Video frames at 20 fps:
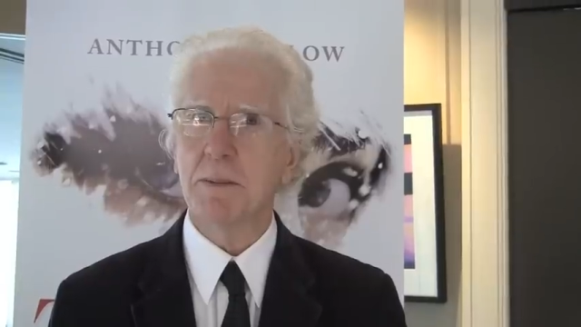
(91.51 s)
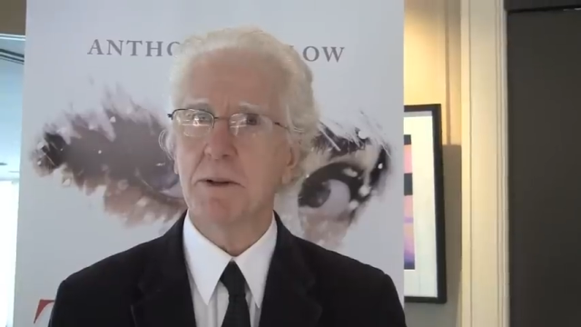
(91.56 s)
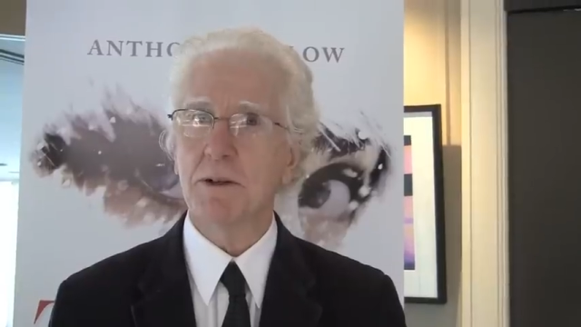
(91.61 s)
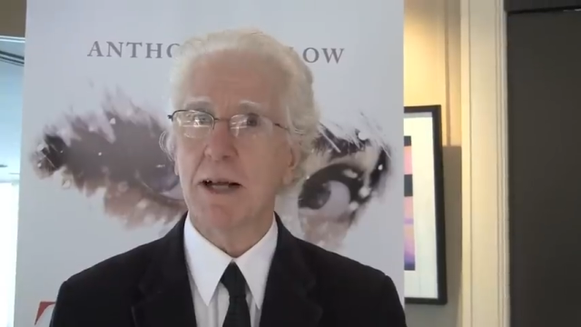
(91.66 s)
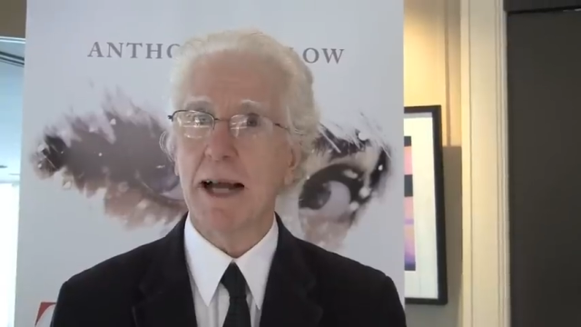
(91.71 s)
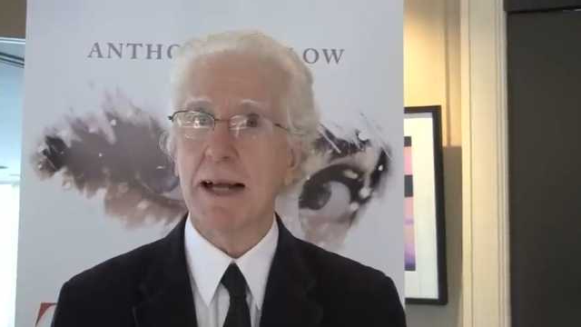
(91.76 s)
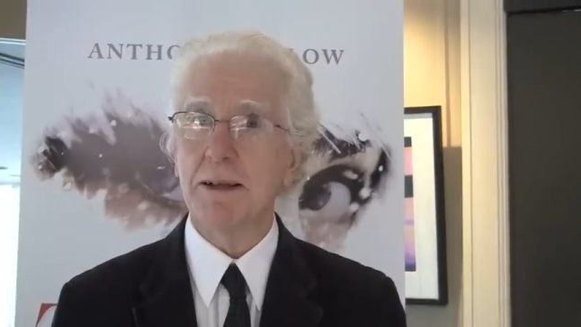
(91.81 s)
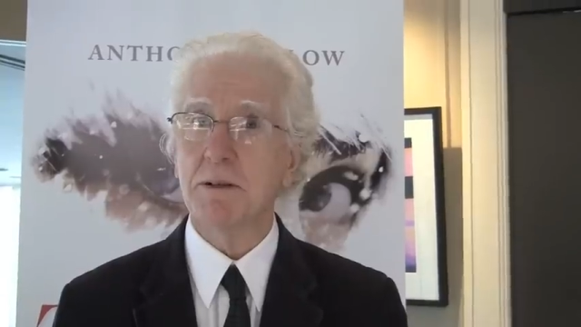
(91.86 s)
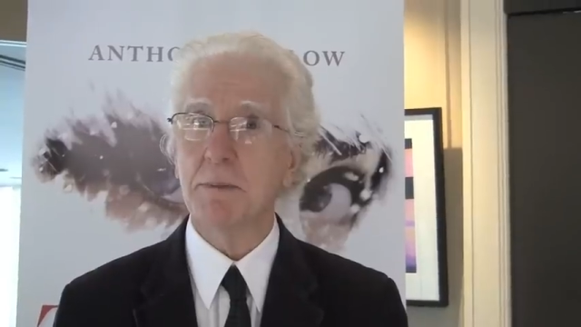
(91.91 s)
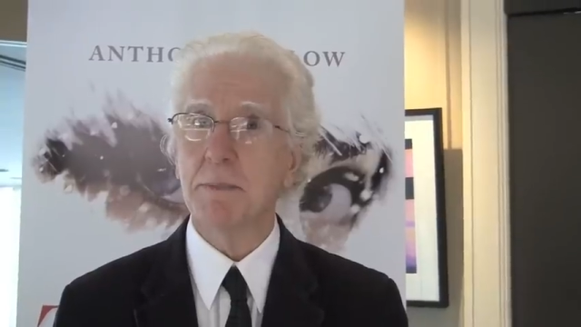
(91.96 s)

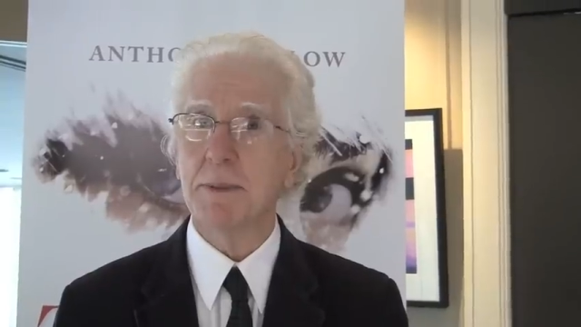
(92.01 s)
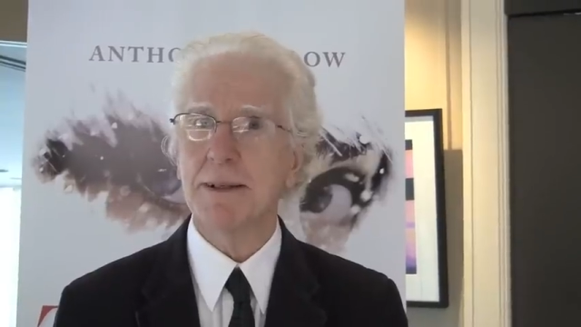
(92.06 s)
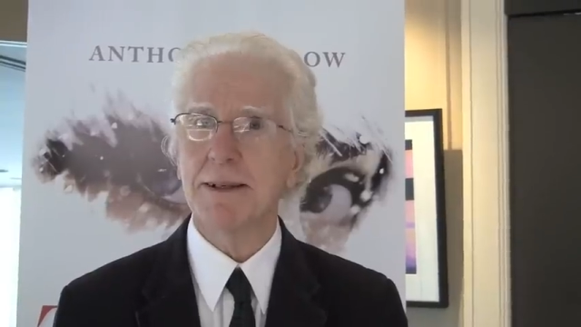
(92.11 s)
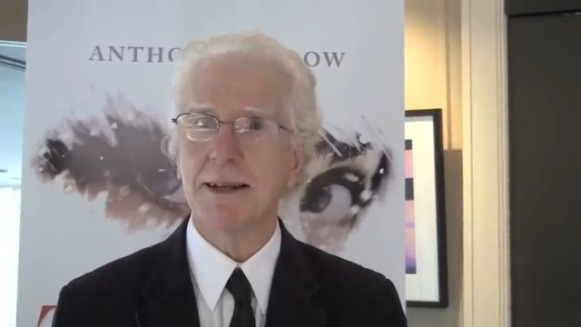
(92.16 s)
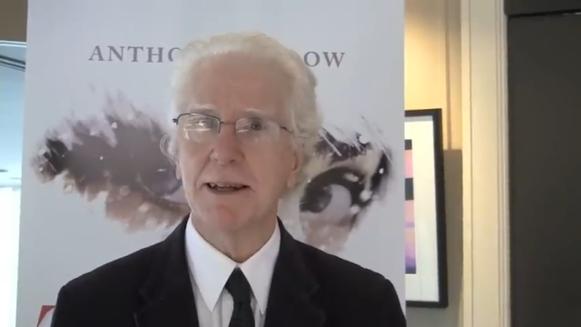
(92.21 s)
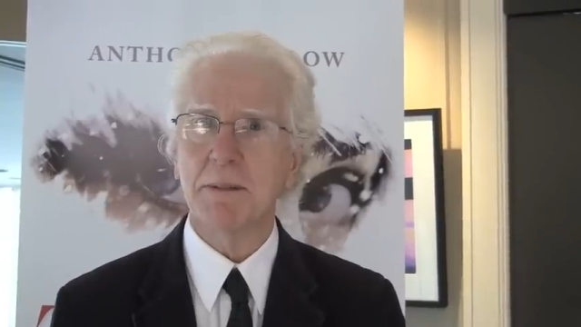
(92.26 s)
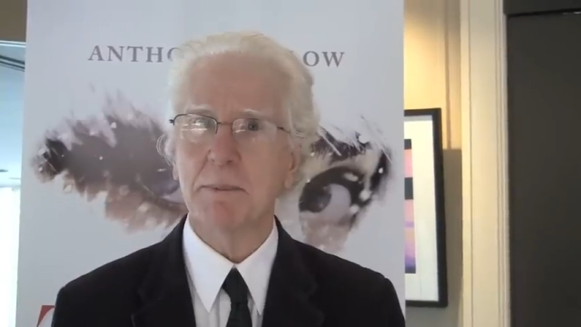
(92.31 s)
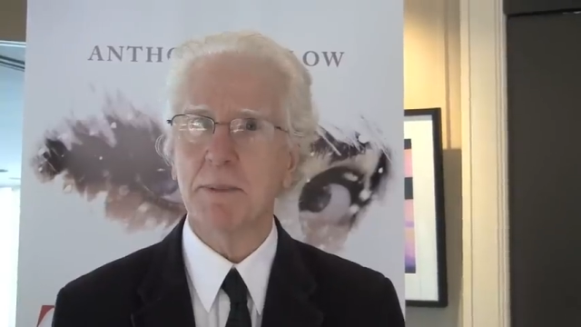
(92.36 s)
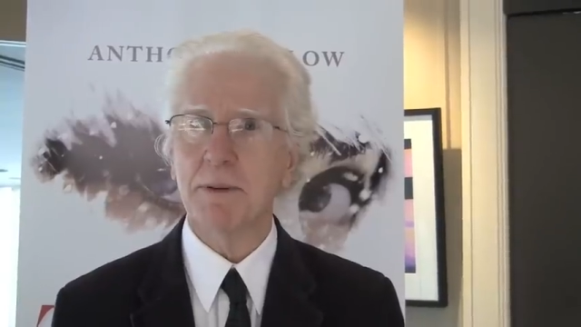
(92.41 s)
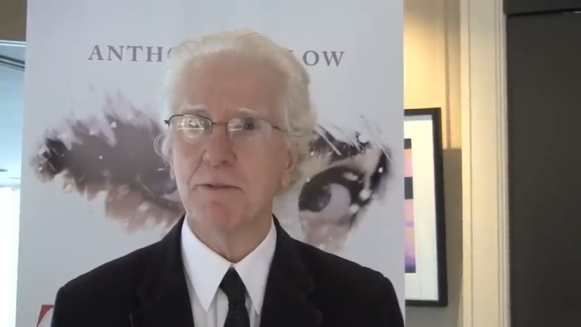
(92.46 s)
which hasn't been
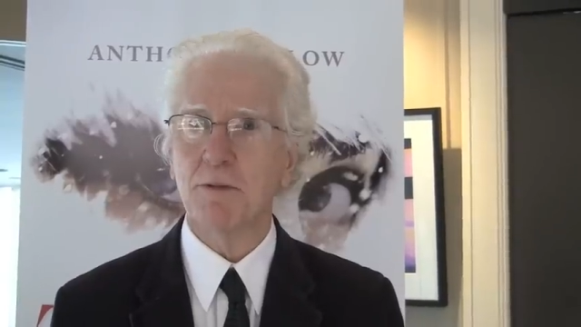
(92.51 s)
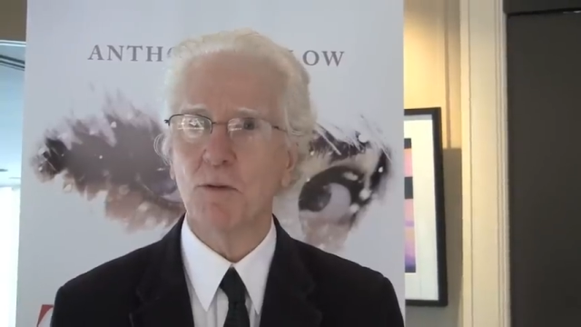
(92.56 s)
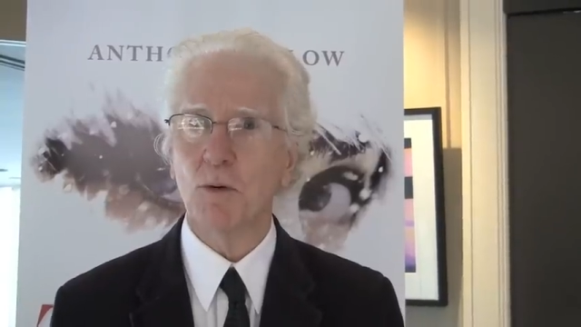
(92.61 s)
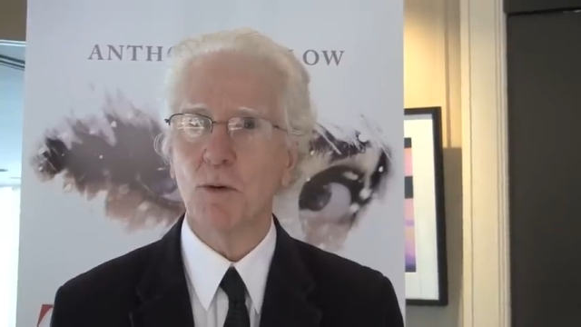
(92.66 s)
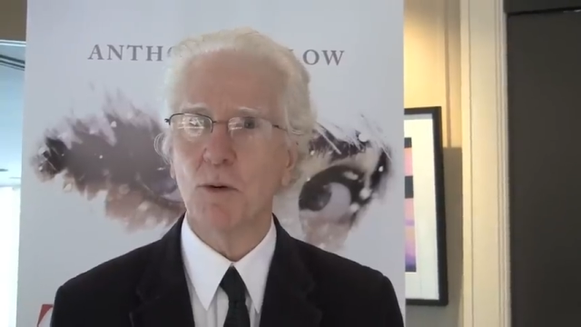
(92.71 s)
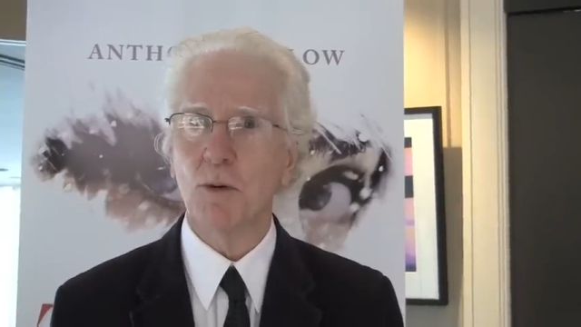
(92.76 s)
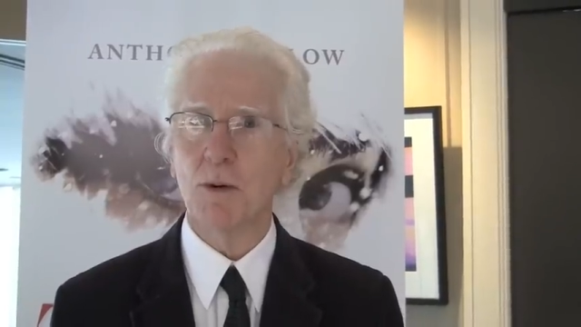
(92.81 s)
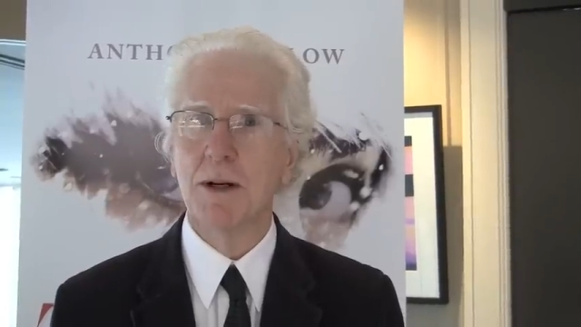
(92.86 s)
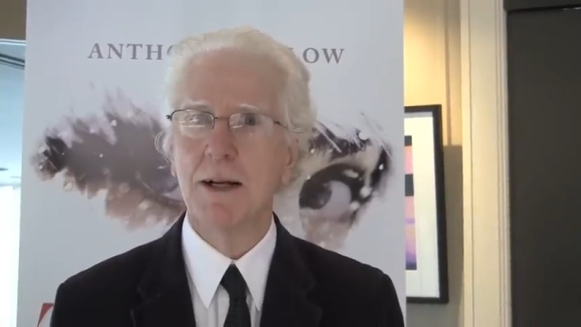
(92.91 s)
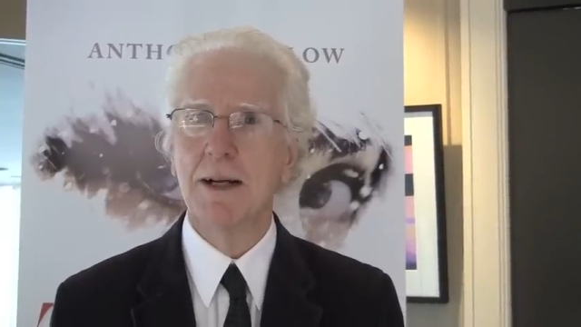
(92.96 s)
done
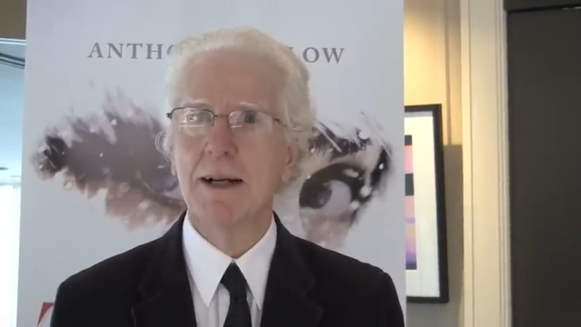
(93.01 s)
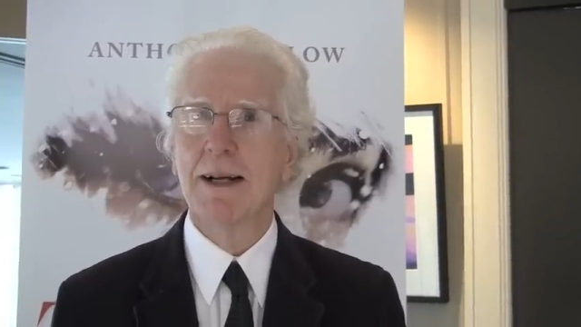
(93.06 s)
before,